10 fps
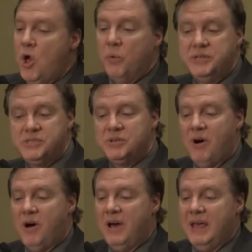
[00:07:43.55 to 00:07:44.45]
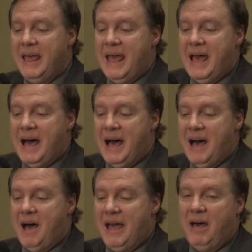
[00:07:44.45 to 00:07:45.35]
We saw
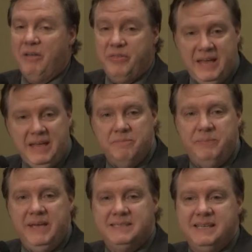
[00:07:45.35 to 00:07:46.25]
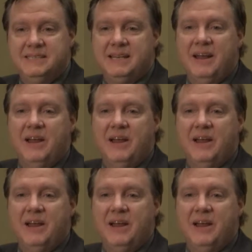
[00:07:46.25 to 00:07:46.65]
a healthy peak season.